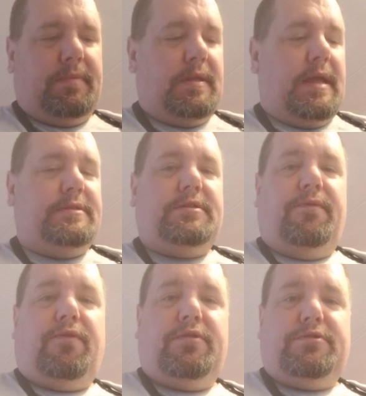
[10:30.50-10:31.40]
And that's the
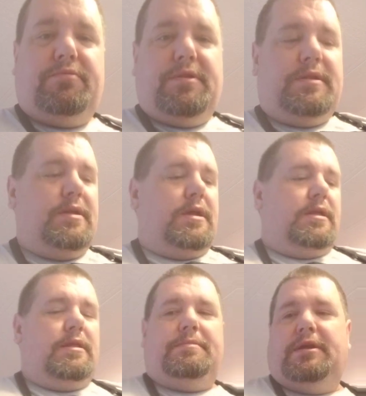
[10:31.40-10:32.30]
first one.
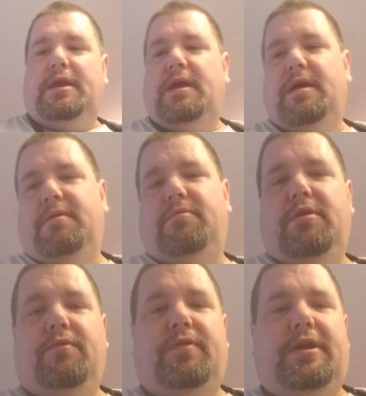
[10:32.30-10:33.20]
Let me
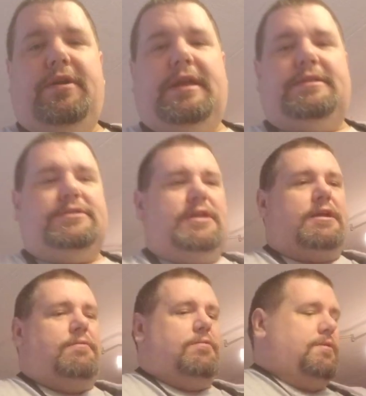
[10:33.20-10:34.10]
run over here and get the
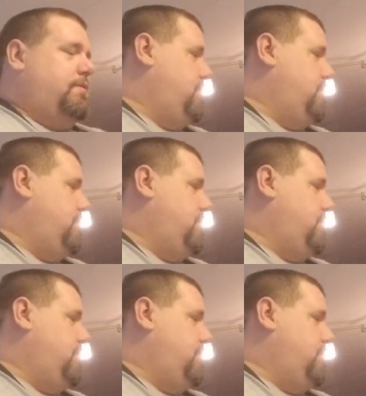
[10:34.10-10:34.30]
second one.